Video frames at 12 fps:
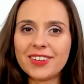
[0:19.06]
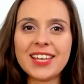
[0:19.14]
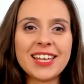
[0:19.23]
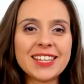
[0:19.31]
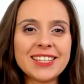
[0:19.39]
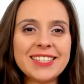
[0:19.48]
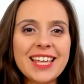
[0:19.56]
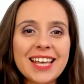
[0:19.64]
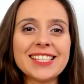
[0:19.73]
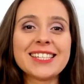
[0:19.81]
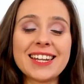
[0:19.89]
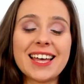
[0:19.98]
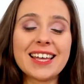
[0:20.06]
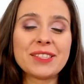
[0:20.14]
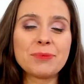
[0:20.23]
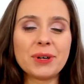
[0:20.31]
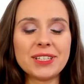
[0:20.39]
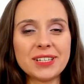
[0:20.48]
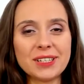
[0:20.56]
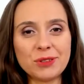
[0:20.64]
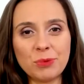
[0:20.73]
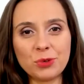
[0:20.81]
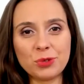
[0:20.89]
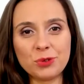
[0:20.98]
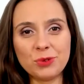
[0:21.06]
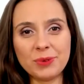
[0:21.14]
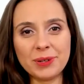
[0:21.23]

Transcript: That's not what it's supposed to do.